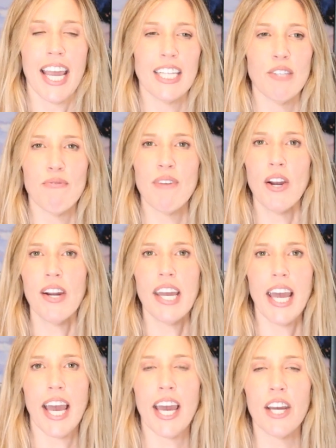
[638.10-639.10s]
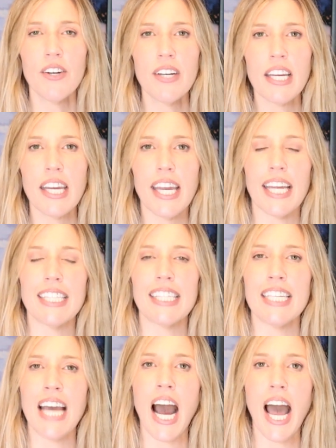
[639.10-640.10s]
It's very airy, it's
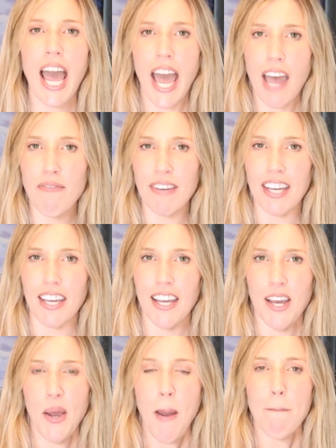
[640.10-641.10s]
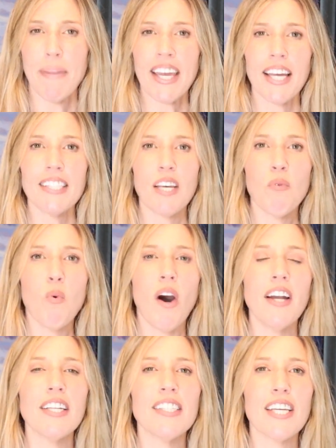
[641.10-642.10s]
not heavy, because I
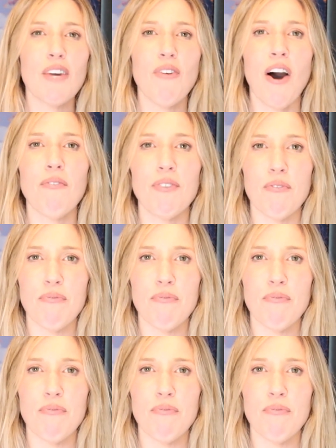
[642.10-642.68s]
wanted to give off the